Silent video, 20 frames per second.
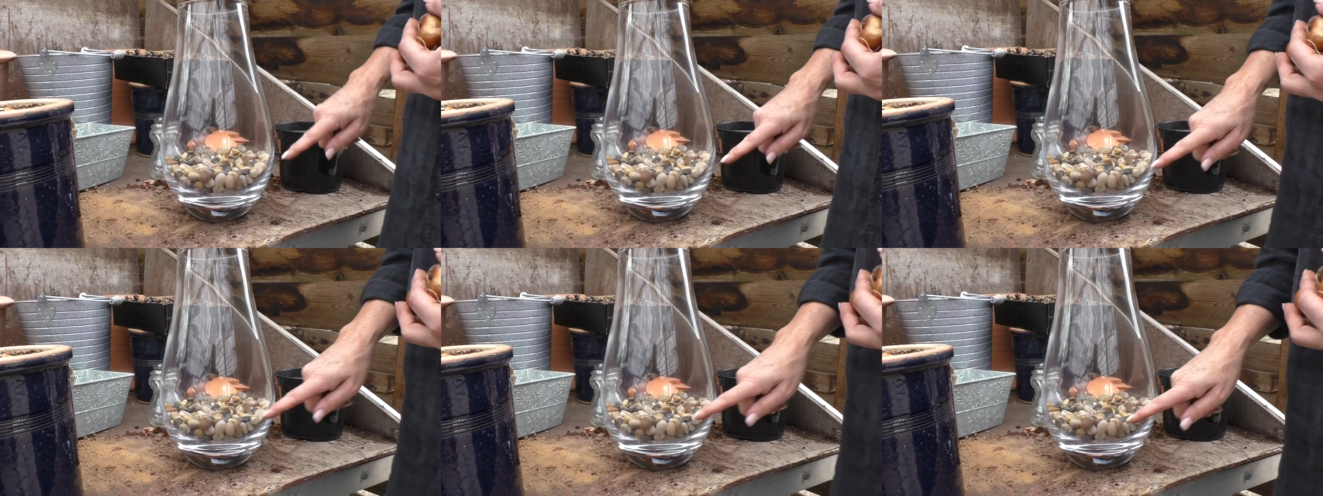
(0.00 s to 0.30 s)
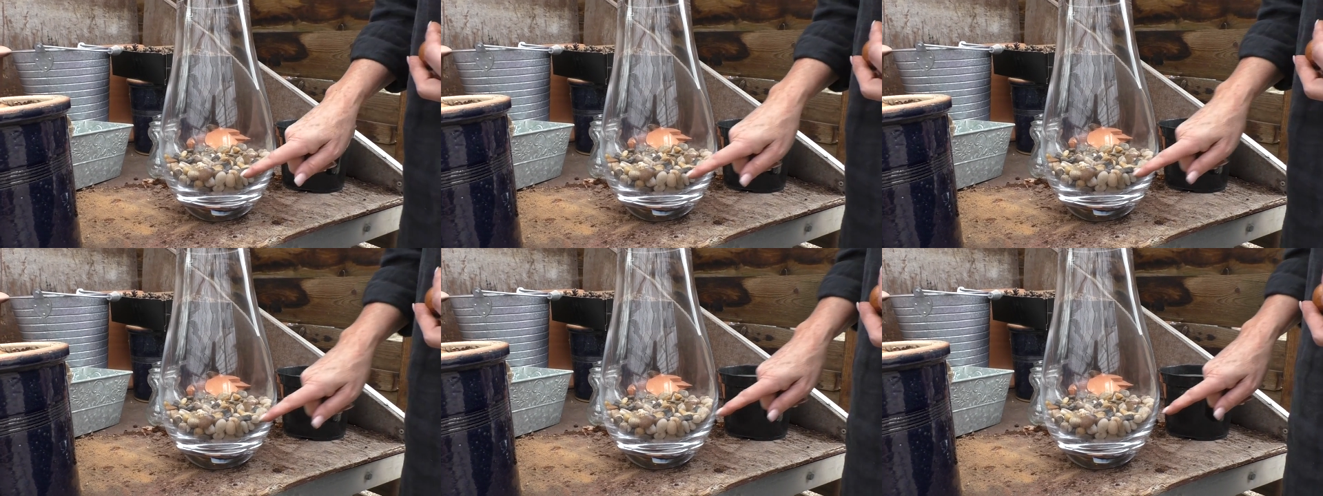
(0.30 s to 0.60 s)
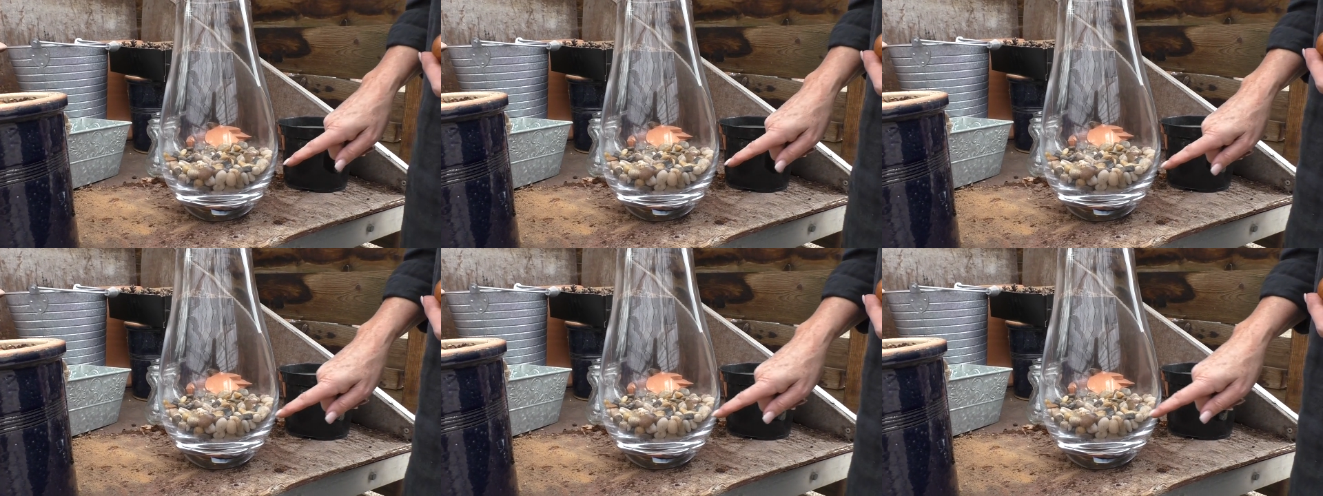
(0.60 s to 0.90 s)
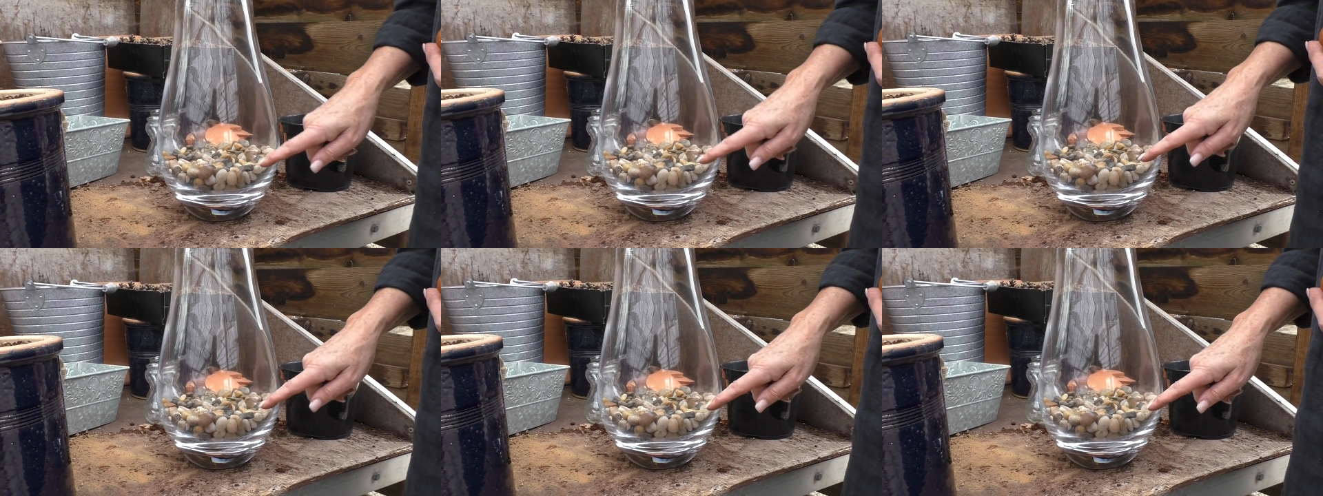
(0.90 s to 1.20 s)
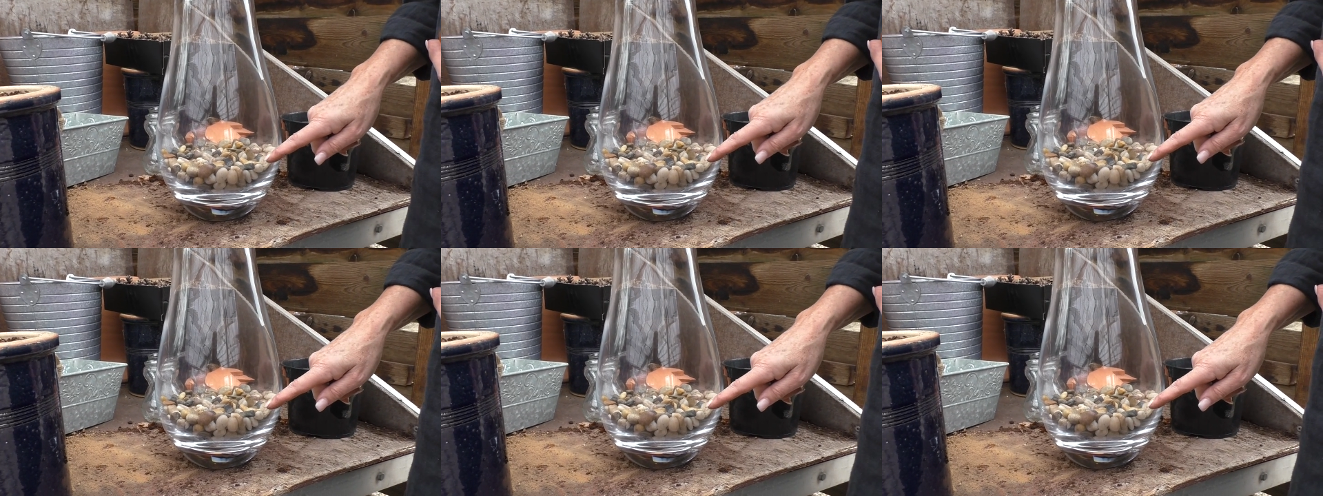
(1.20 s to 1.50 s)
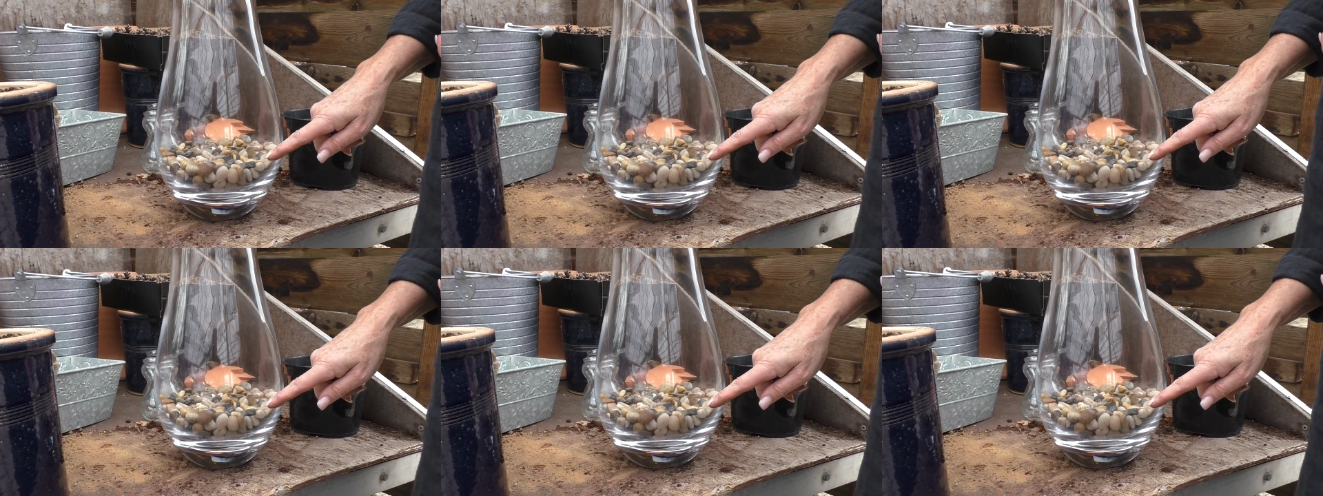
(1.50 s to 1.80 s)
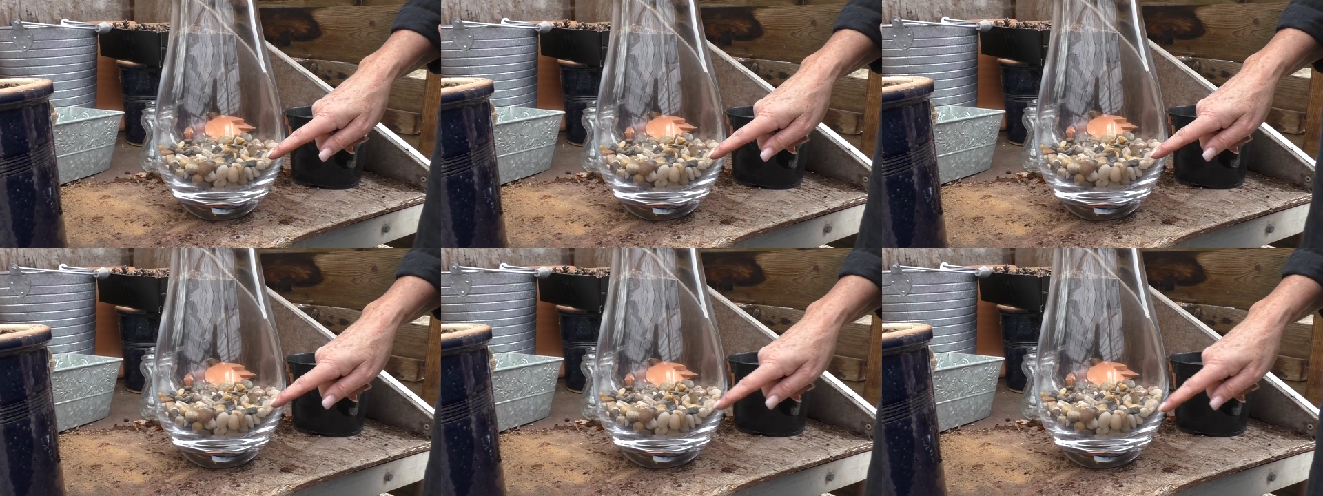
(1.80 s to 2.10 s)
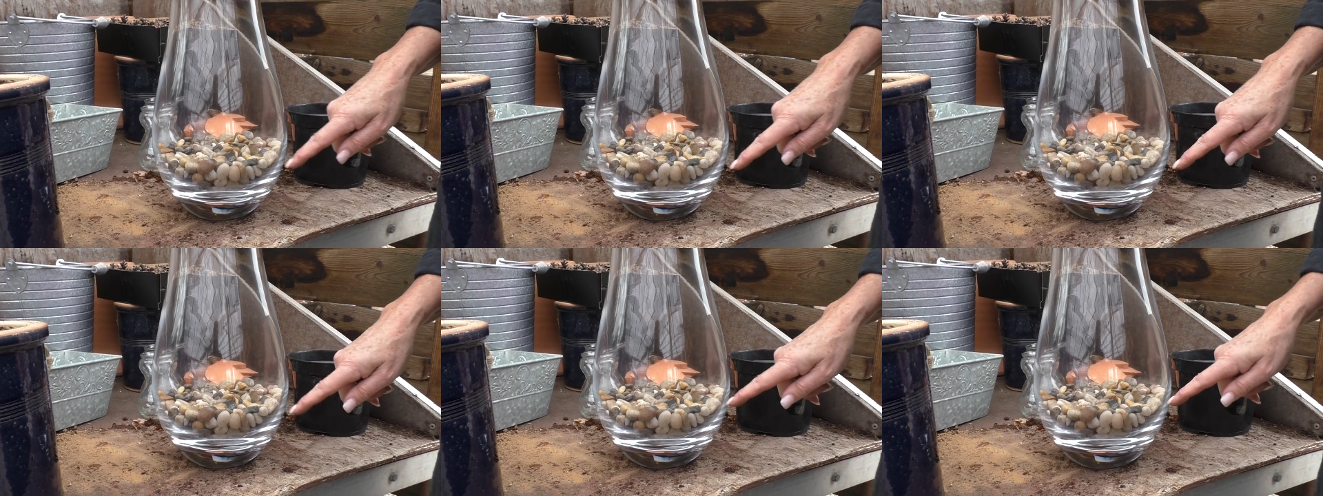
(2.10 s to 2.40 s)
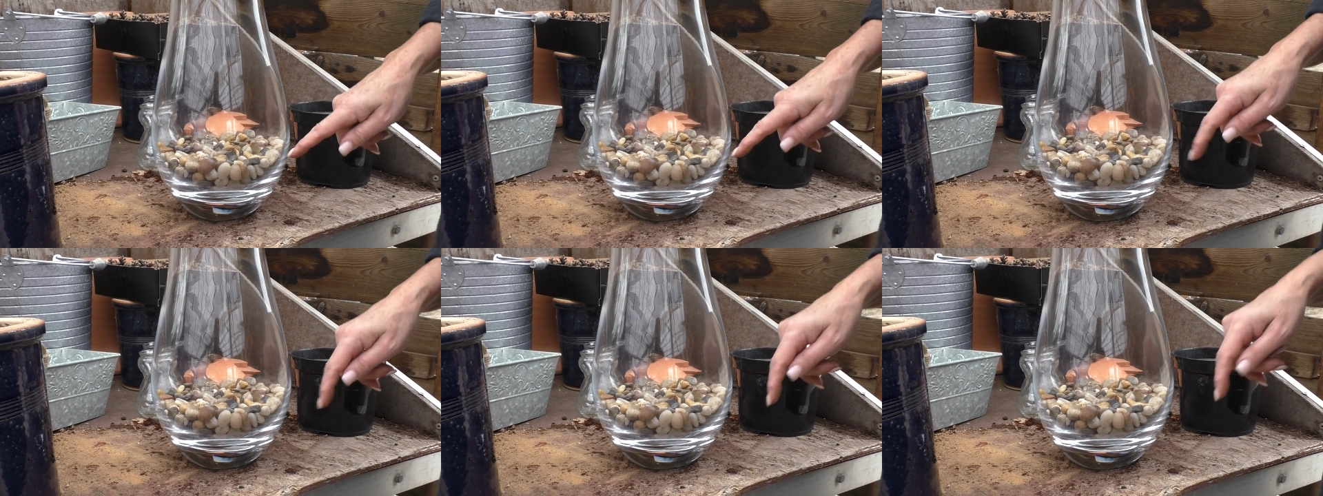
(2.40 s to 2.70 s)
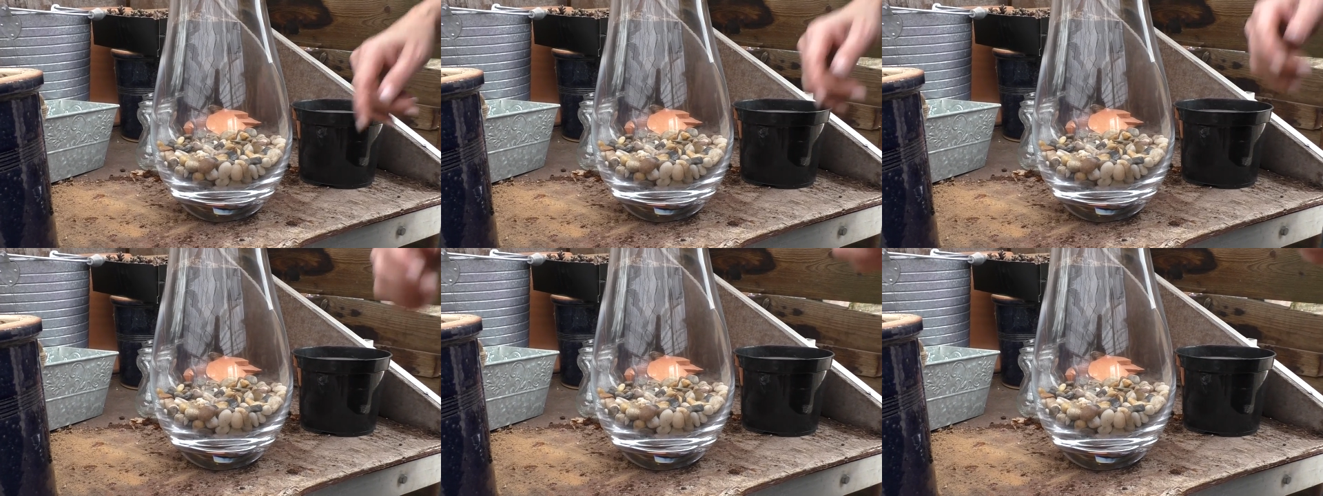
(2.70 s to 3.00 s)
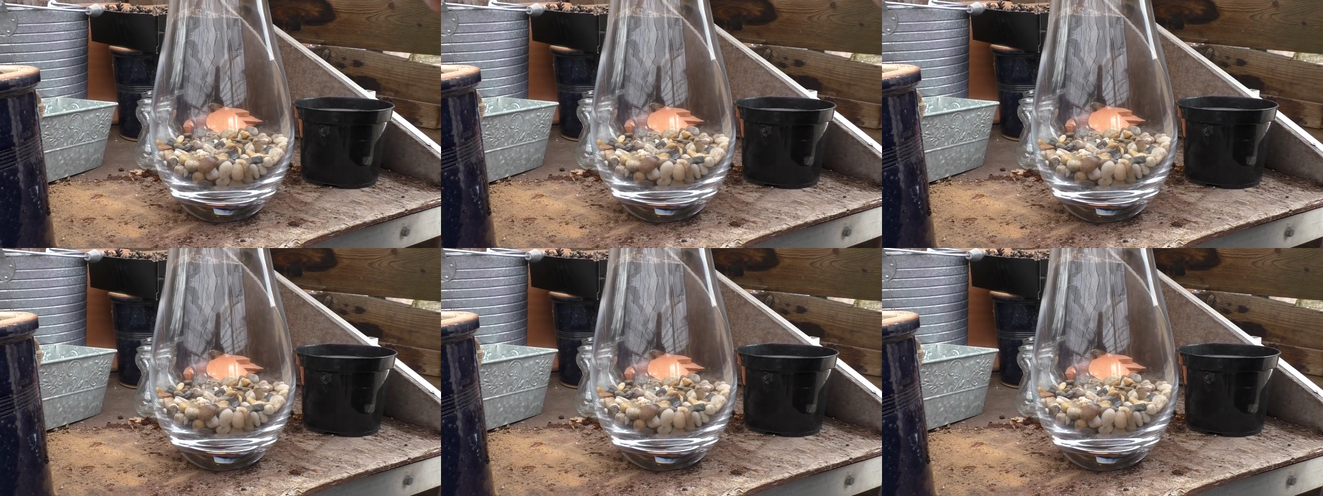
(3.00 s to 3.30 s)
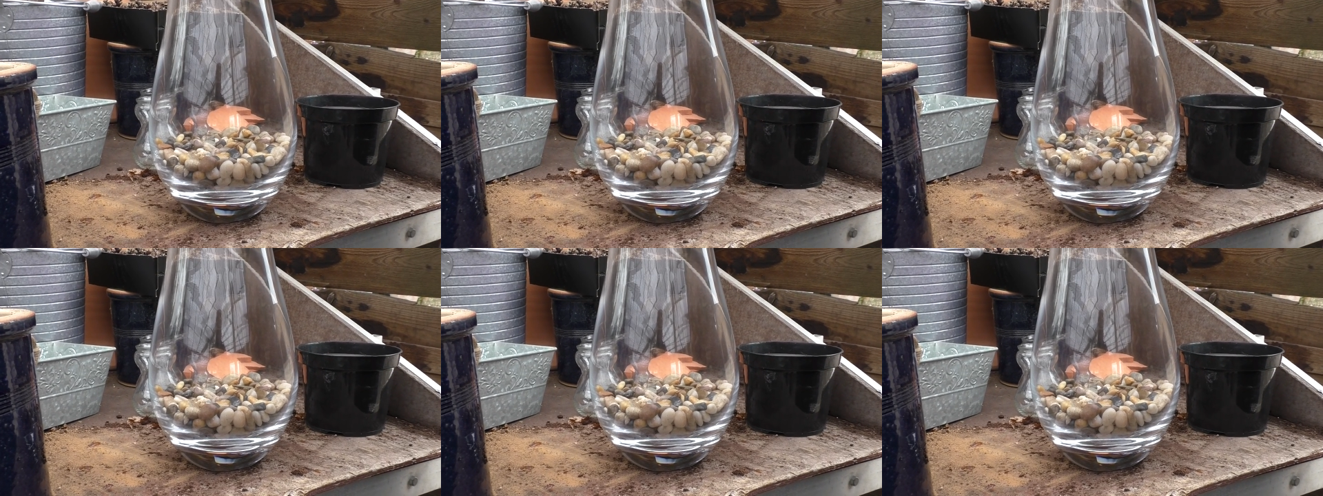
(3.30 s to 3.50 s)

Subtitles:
(no speaker visible)